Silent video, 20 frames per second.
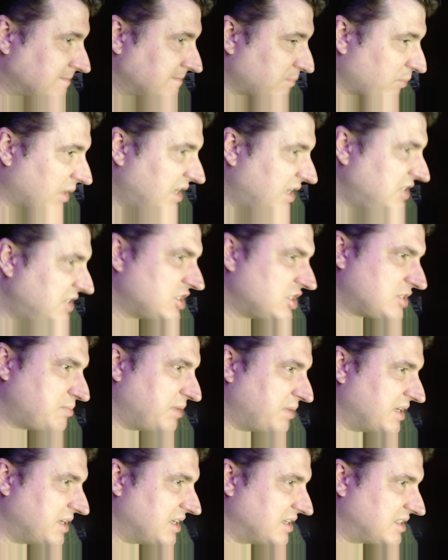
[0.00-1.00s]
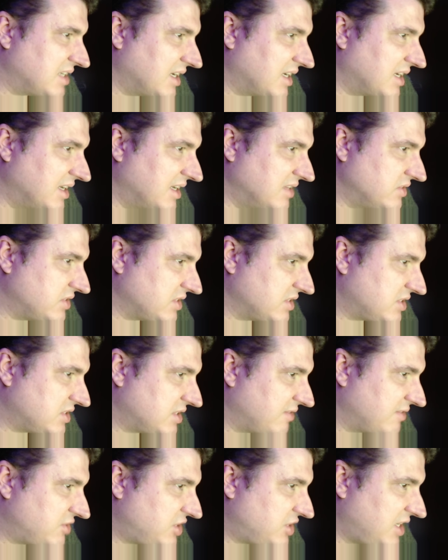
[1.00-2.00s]
He's just been in tons of
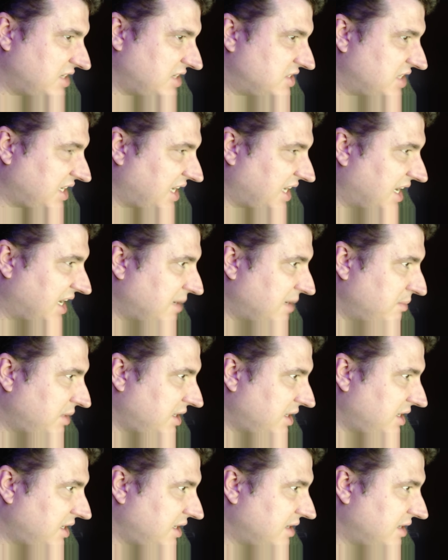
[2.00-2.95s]
stuff. Chasing Amy.